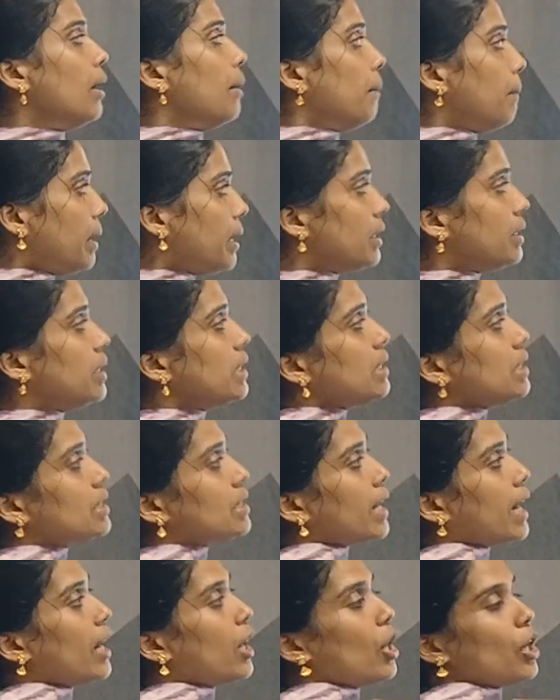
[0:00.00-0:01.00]
But this
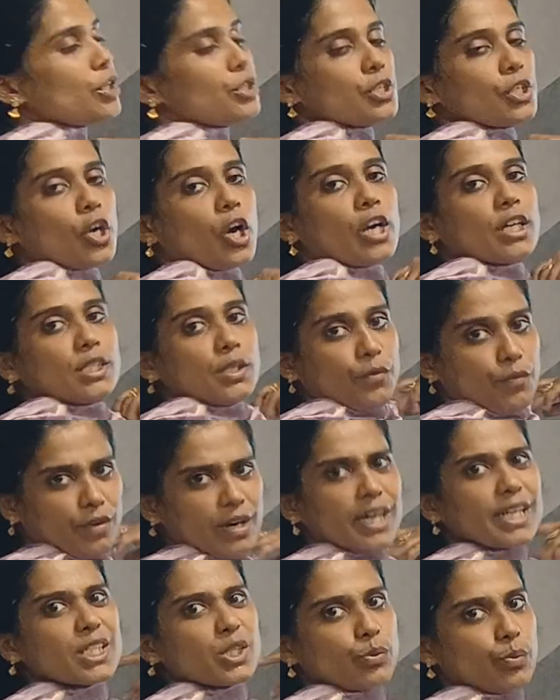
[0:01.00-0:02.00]
trilogy concept
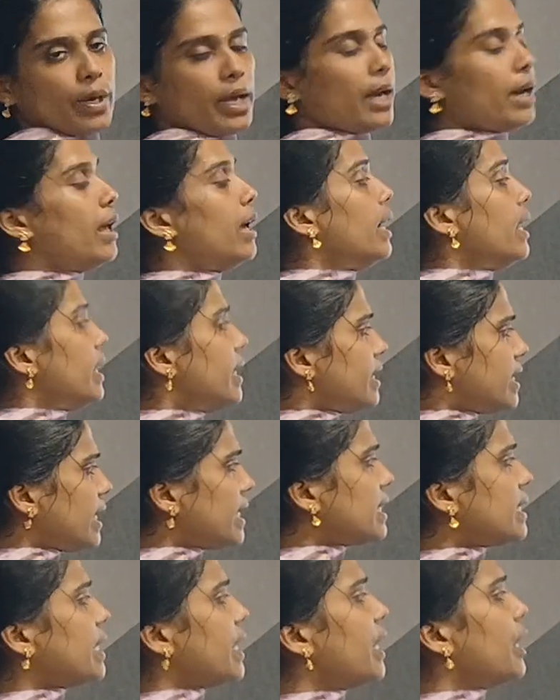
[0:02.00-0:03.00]
works well. It
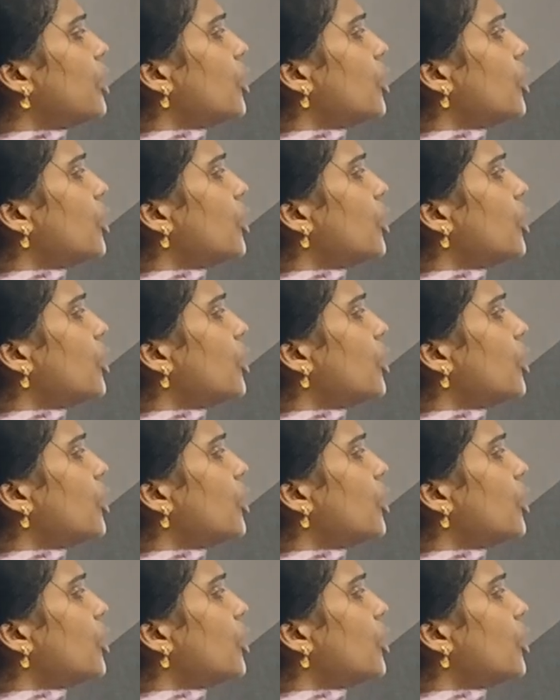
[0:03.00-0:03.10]
has 3